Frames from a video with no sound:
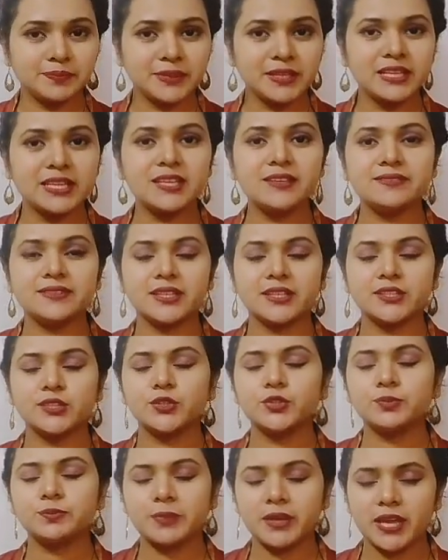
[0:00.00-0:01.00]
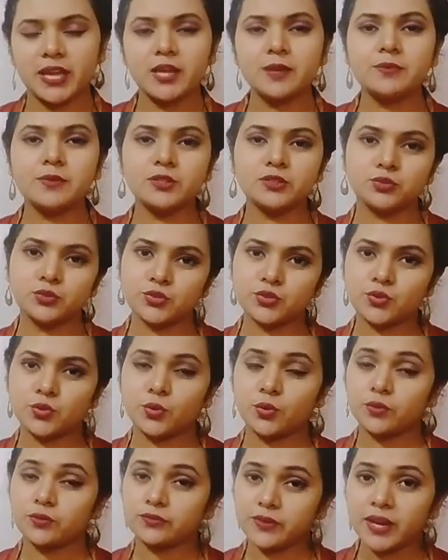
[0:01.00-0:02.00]
believe that you would be able to
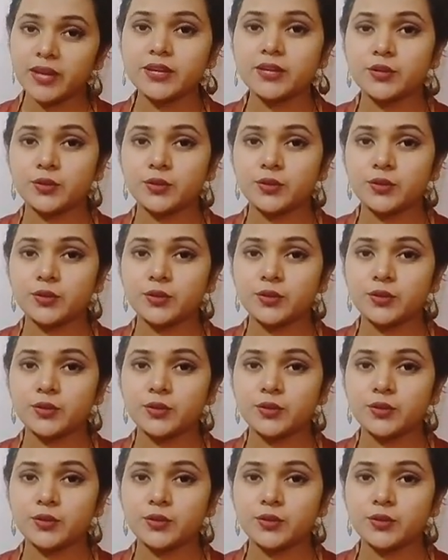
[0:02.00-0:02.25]
score very